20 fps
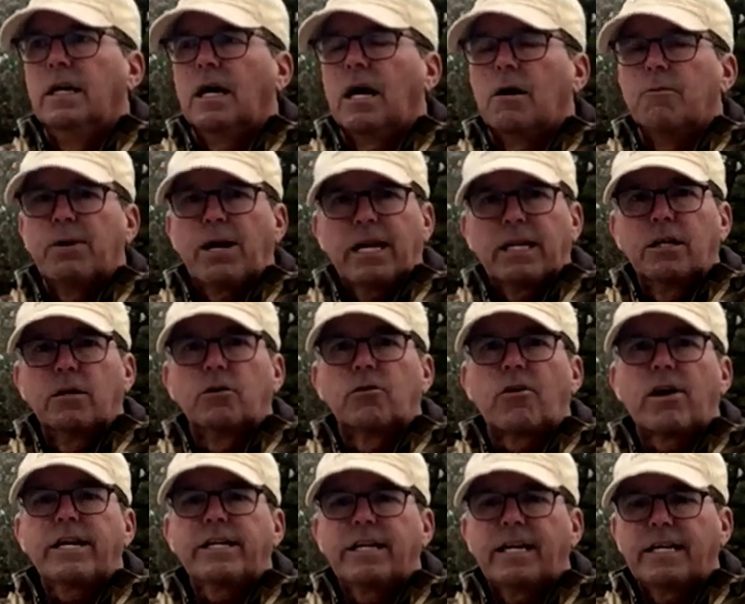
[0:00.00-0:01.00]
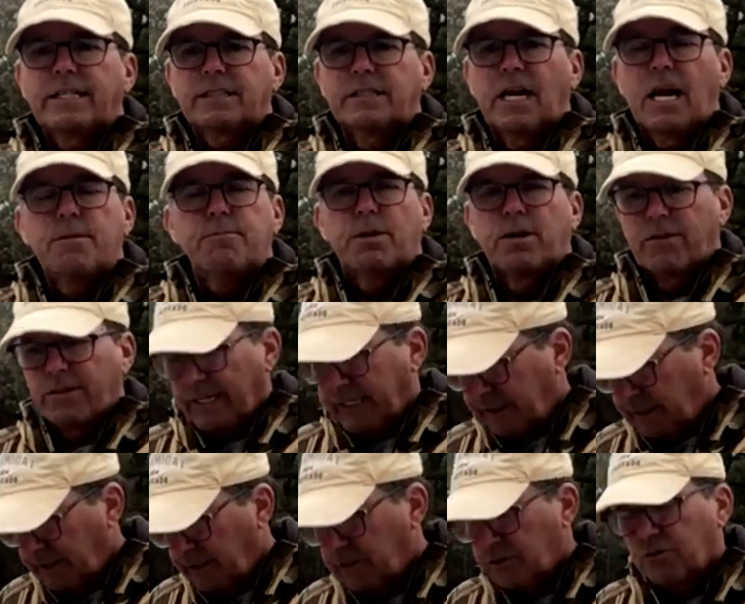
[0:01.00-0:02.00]
Uh, we had a little rain last night, but
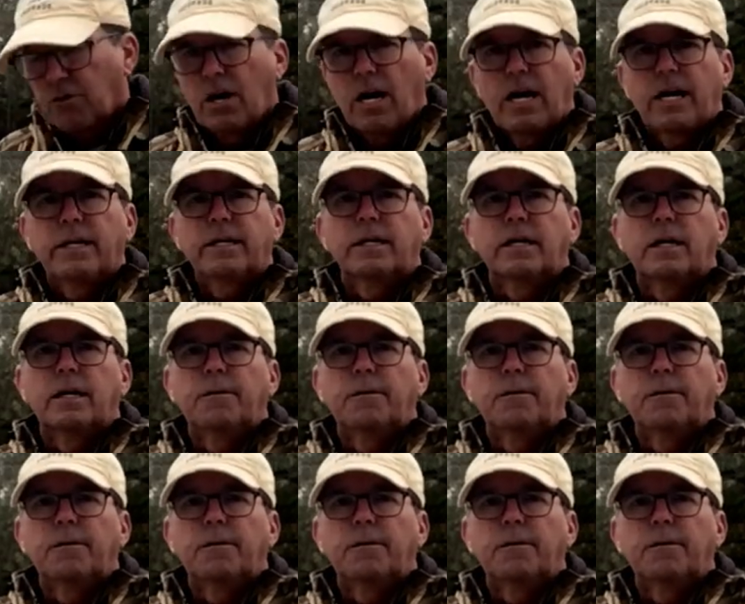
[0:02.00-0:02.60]
everything's still dry.